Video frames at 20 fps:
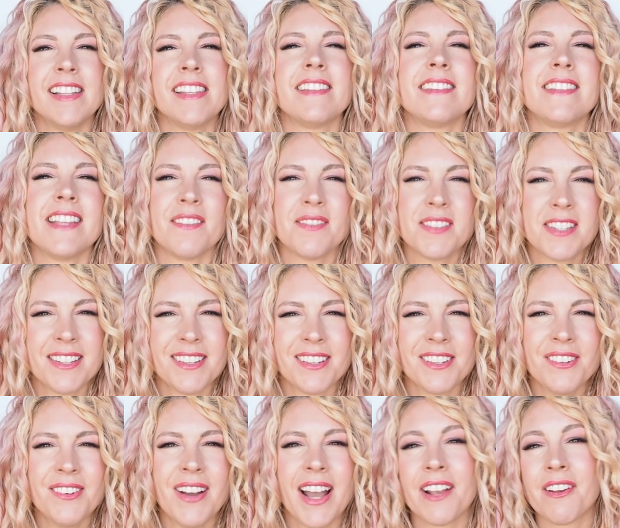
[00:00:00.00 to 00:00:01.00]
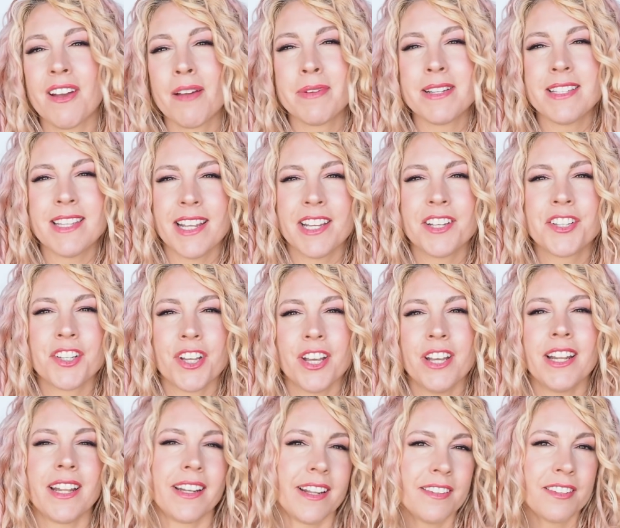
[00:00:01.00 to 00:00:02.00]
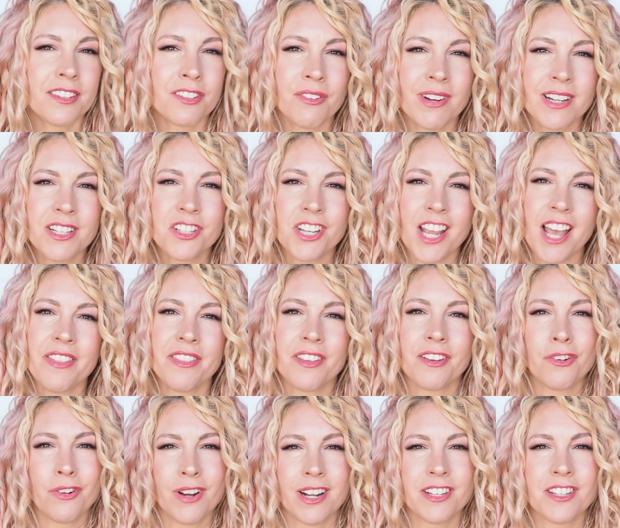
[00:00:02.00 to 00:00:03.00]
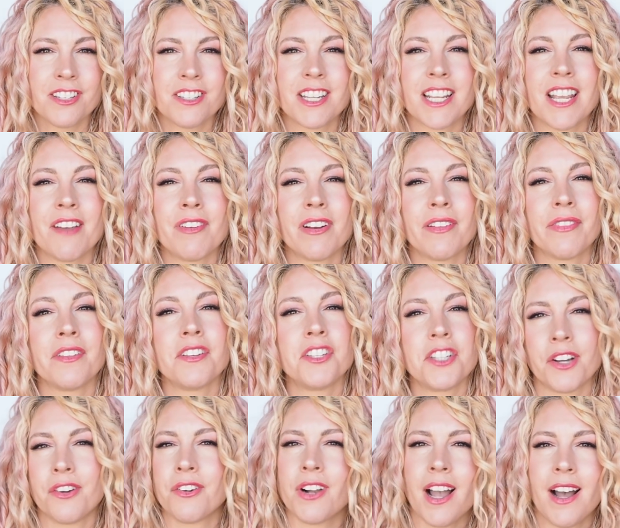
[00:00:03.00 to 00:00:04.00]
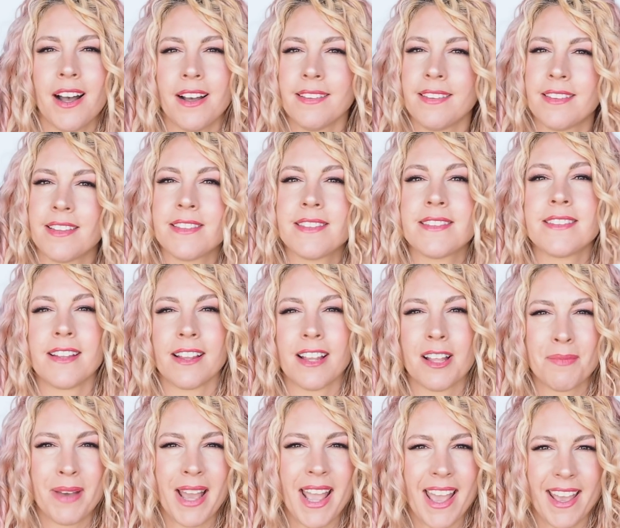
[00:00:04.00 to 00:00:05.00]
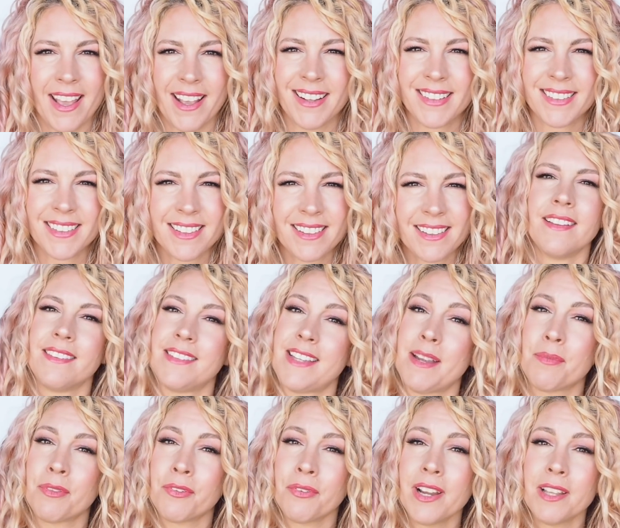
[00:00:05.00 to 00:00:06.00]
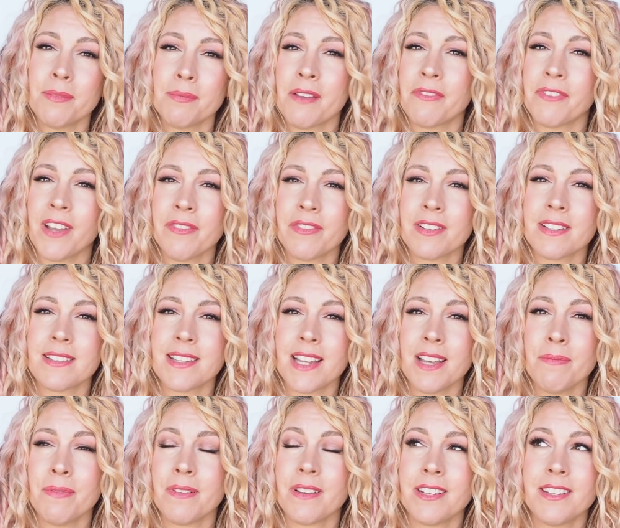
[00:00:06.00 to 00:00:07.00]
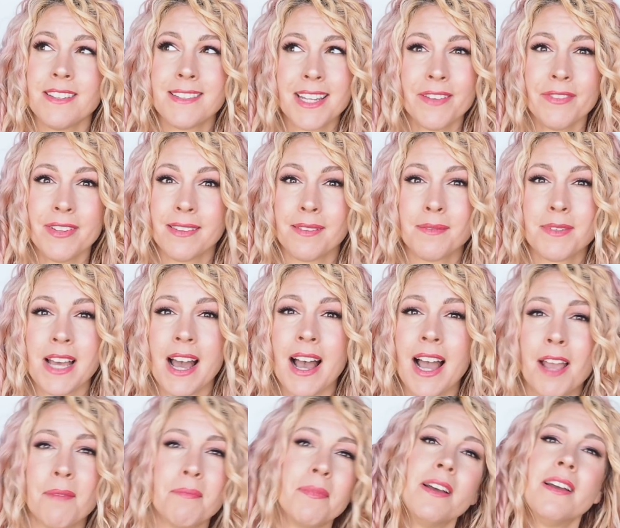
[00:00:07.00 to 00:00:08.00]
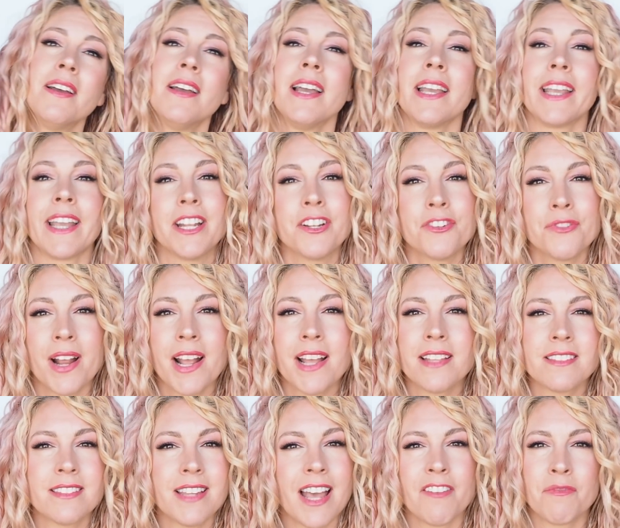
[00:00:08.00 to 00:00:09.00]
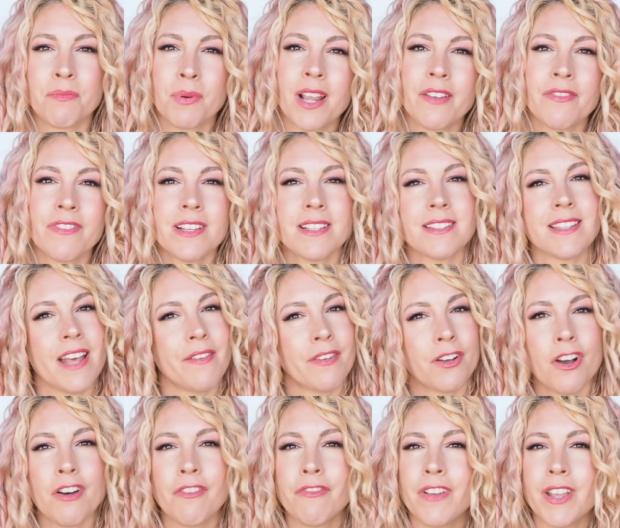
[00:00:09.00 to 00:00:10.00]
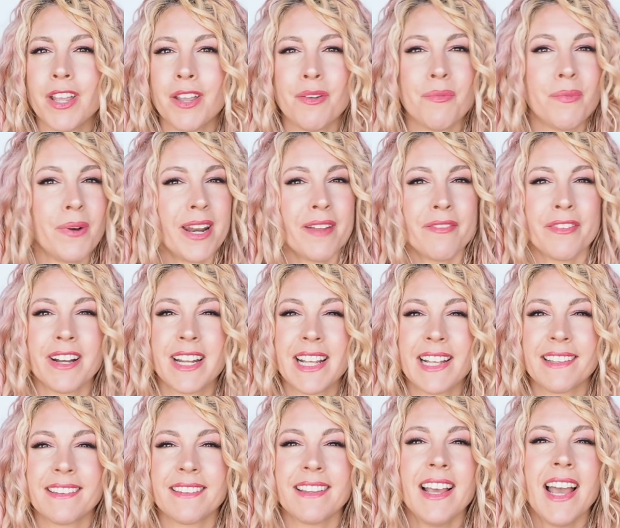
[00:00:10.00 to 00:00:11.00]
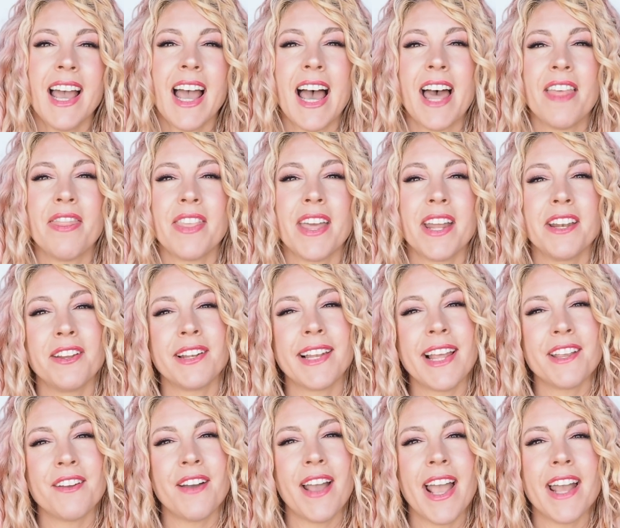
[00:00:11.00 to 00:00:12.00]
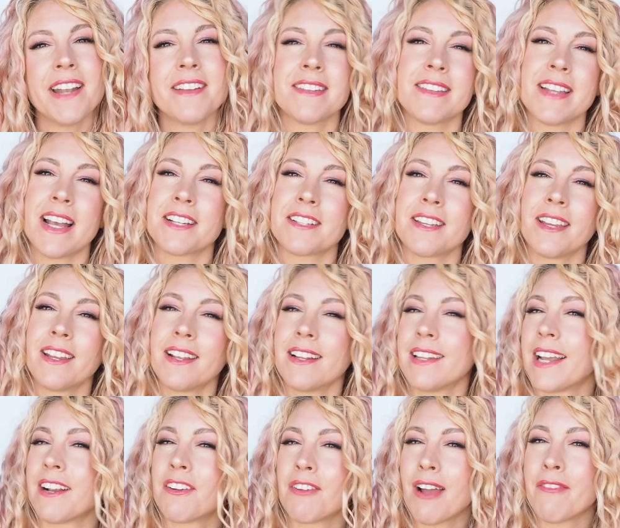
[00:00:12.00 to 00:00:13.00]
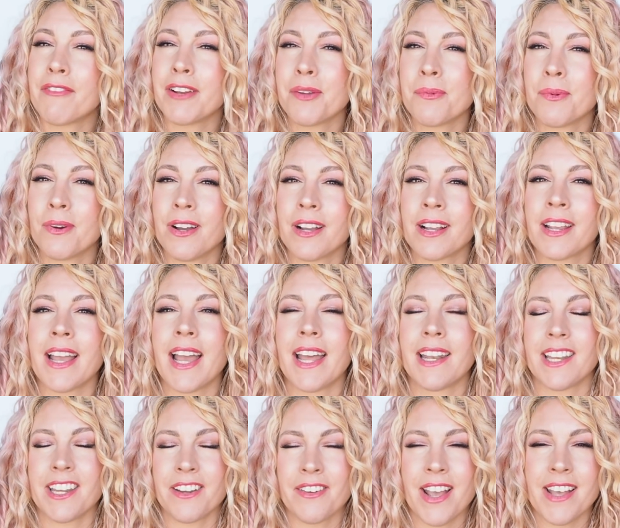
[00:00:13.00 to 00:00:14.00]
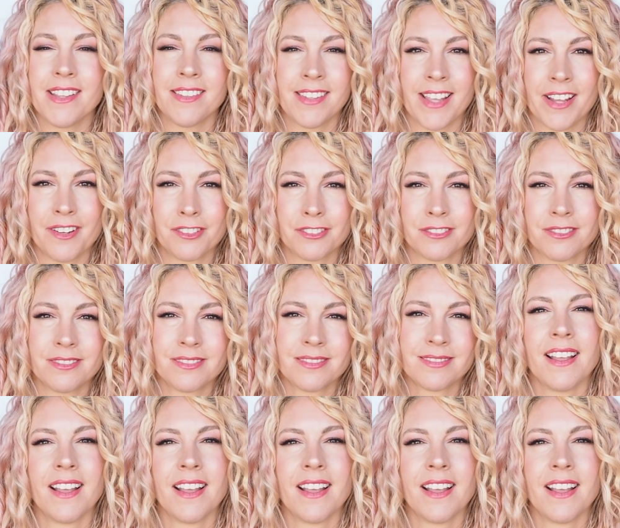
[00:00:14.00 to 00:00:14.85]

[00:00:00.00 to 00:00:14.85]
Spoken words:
Step two, I grab a t-shirt and I scrunch out the crunch to get rid of the gel cast that's still on my hair. Step three is my favorite step. You just give it some time. Get dressed, have breakfast, have a coffee, whatever it is, and then you let your hair just actually let gravity work and let your hair settle.